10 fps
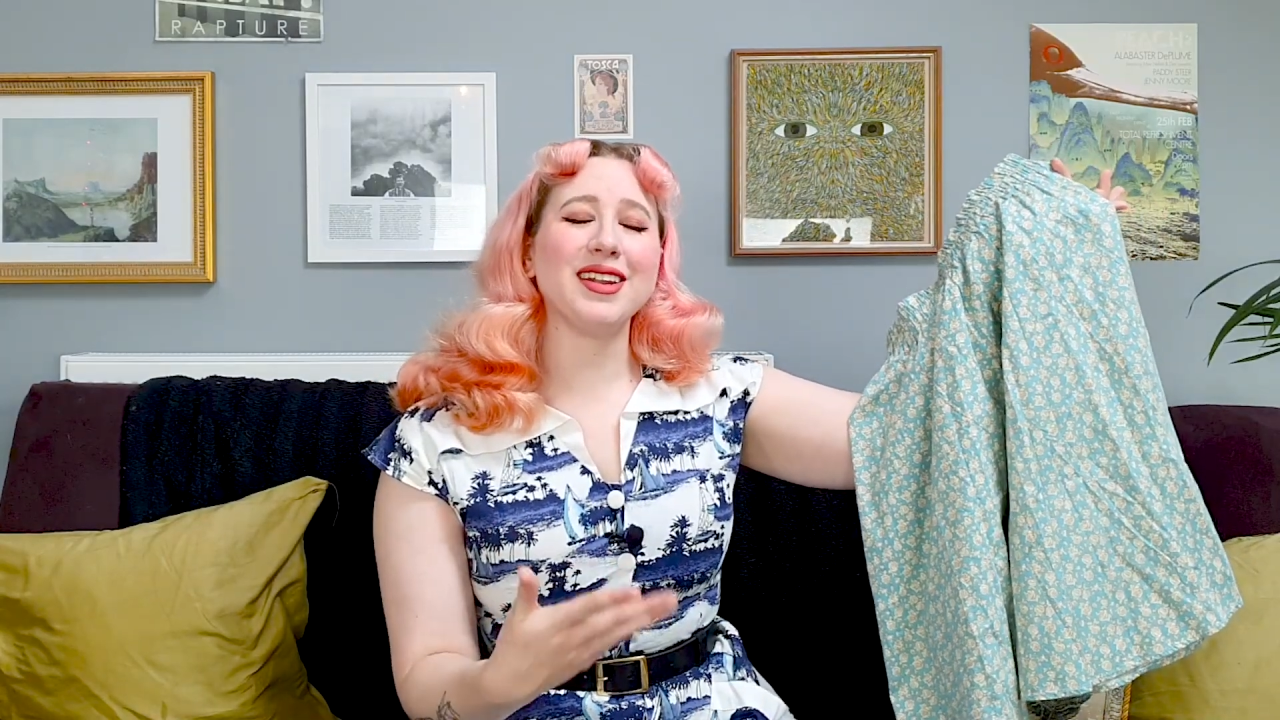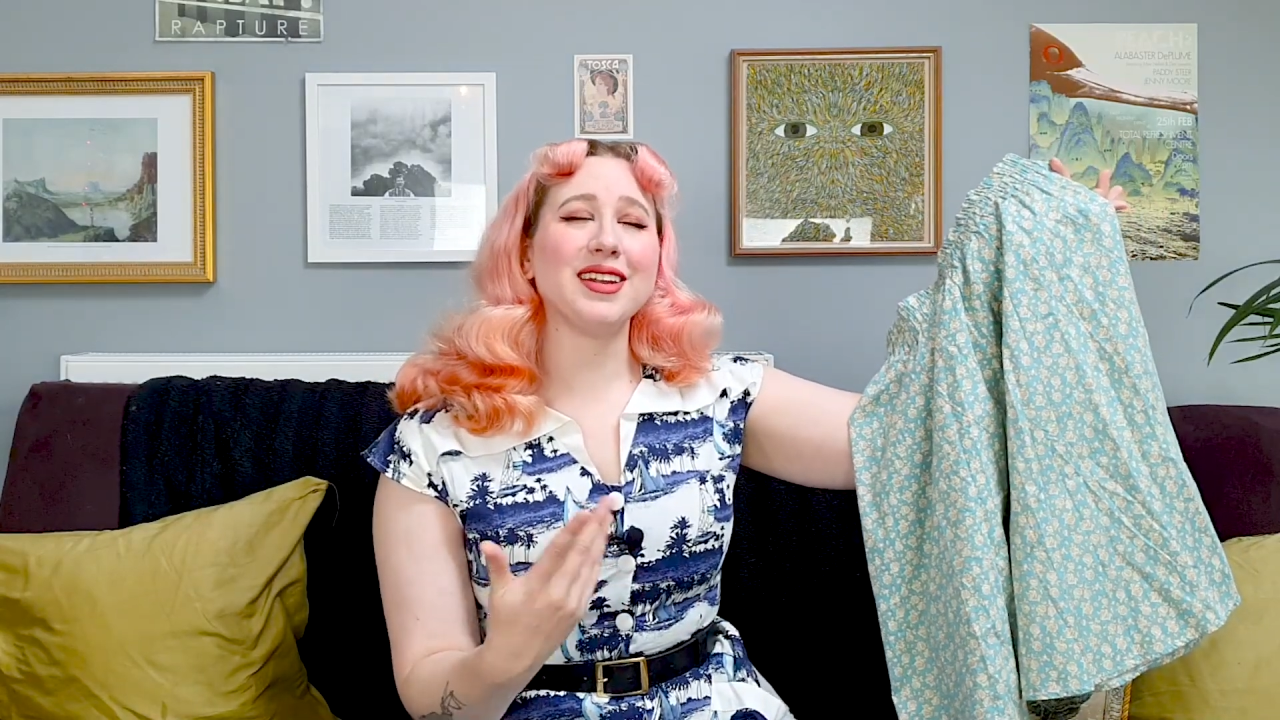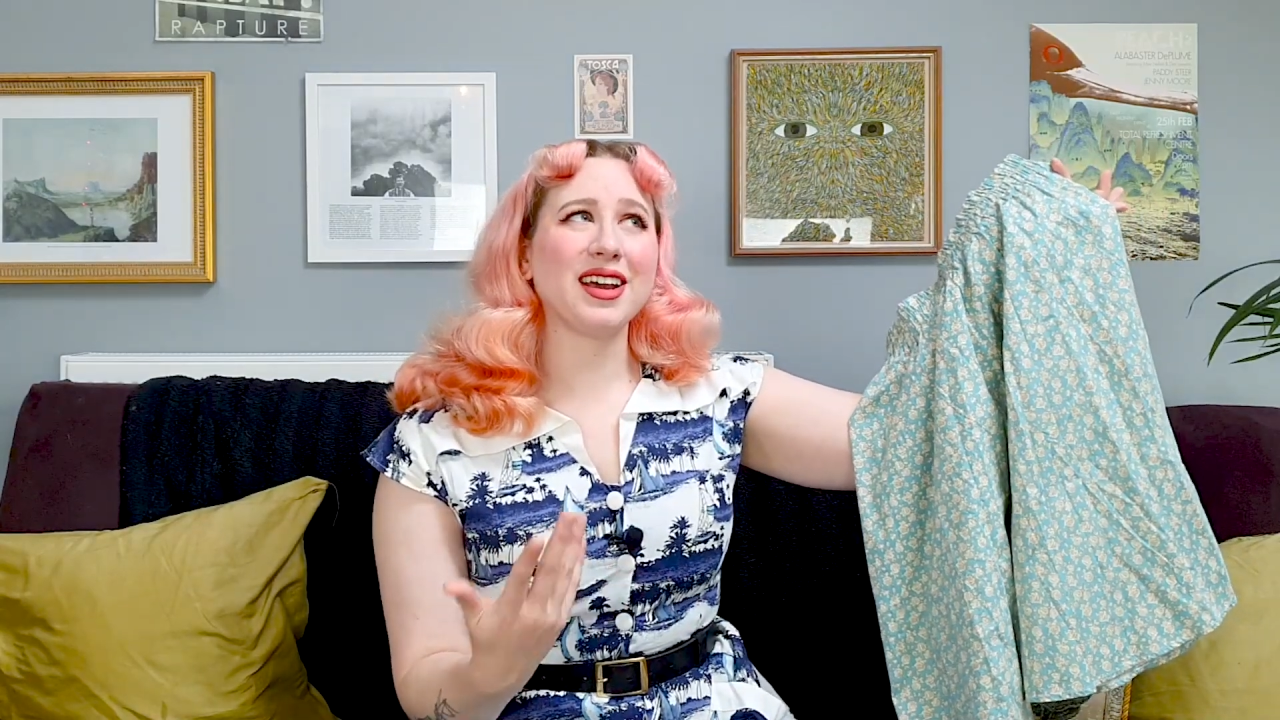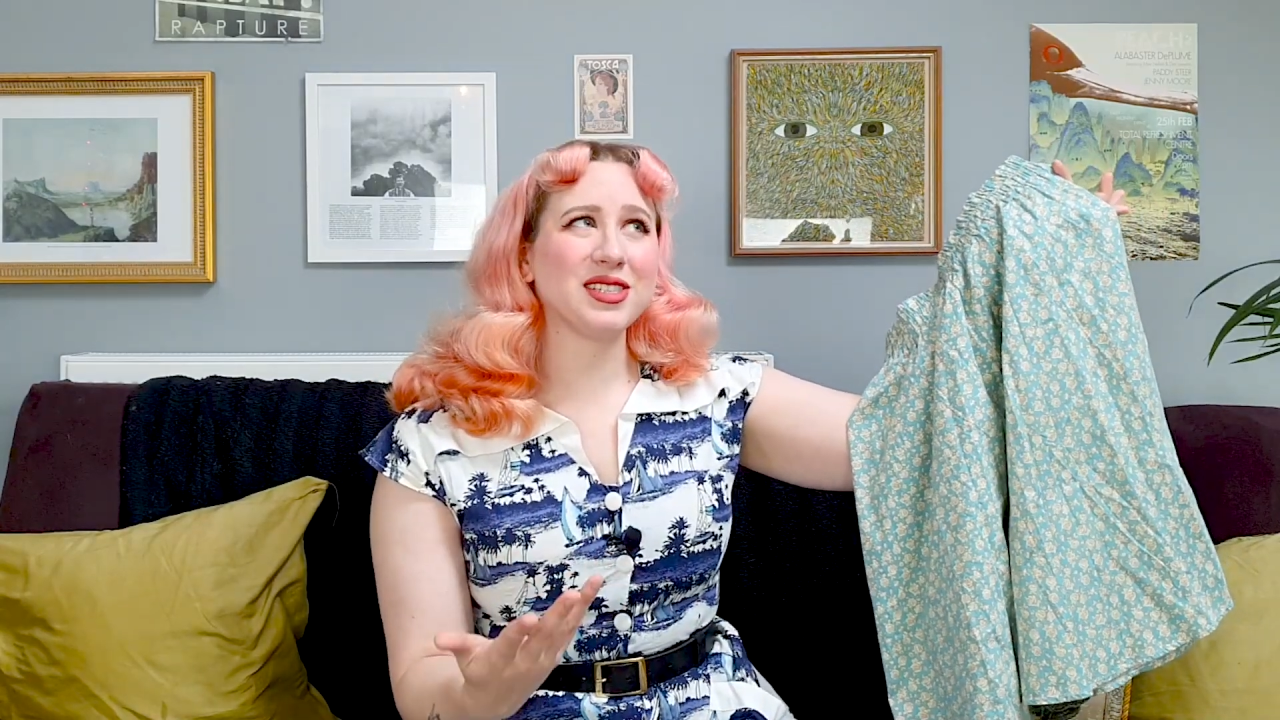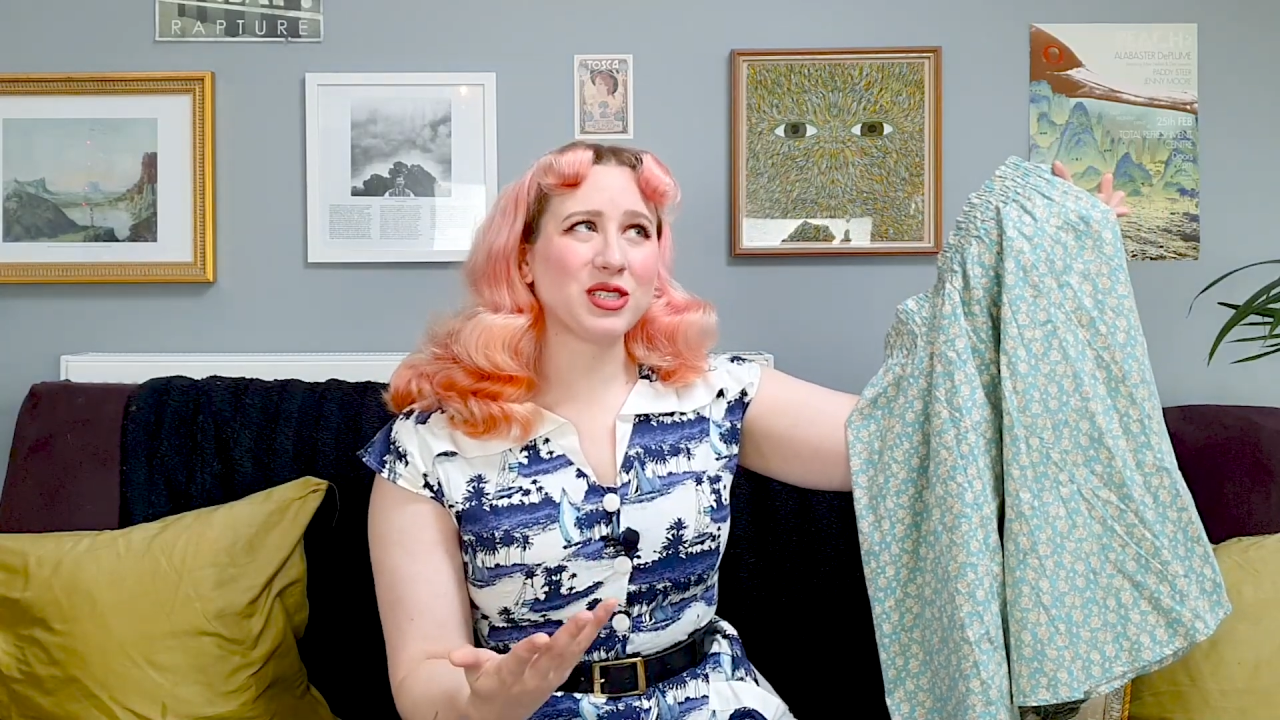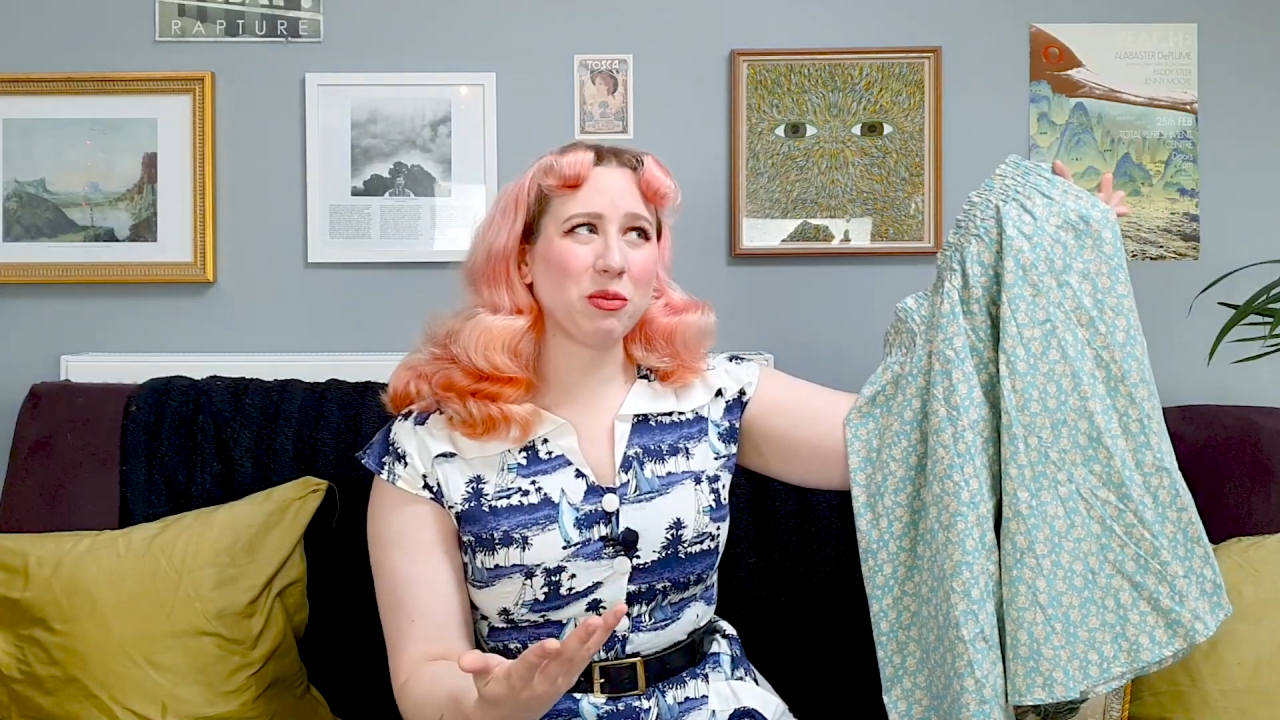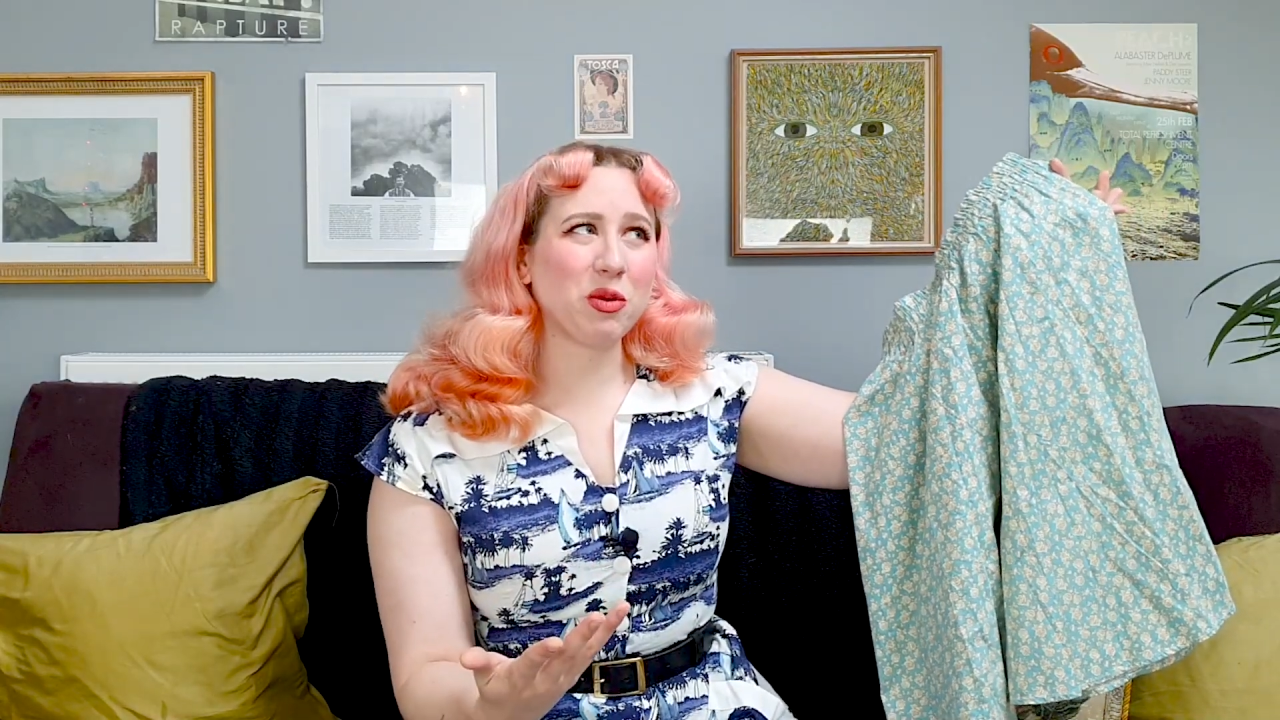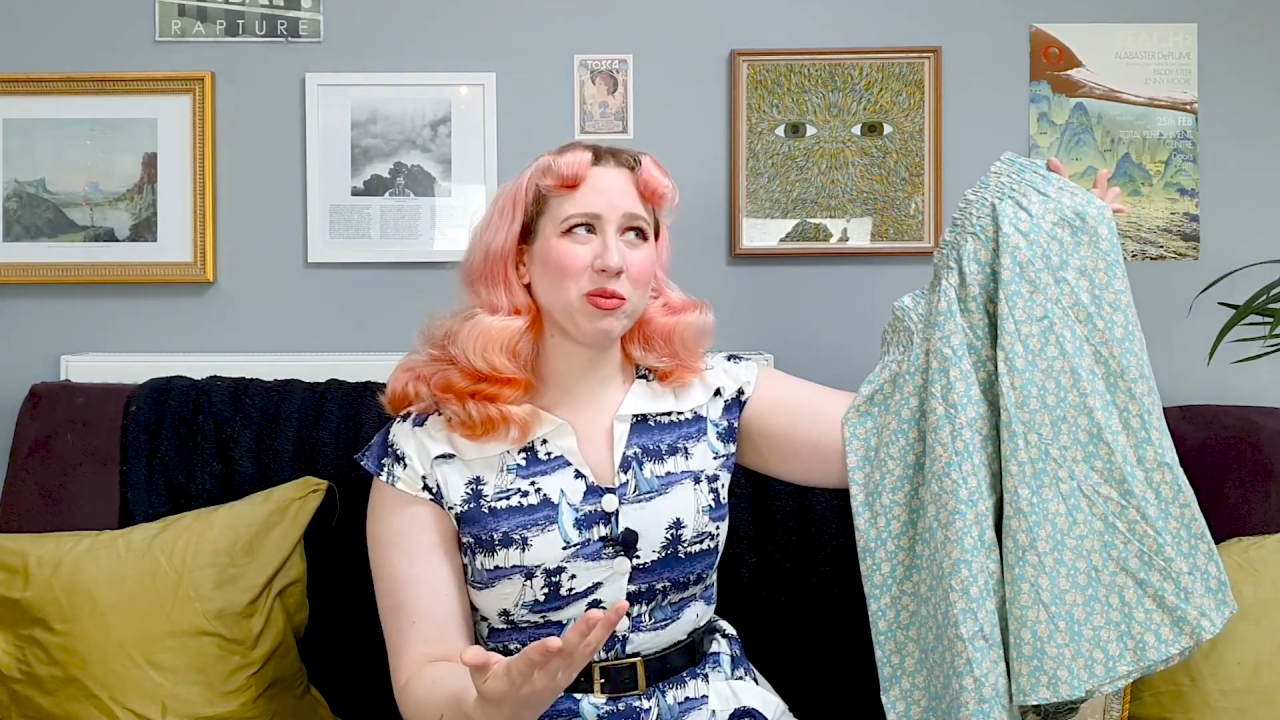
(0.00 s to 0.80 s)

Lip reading: nice summer